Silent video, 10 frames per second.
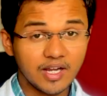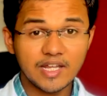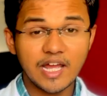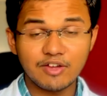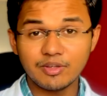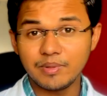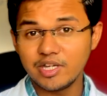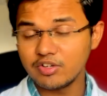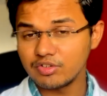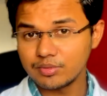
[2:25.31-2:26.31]
Again I have the
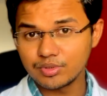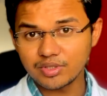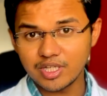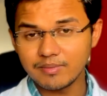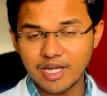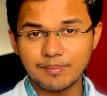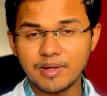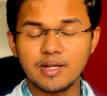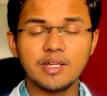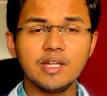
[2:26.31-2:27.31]
PDF of the book in my iPad.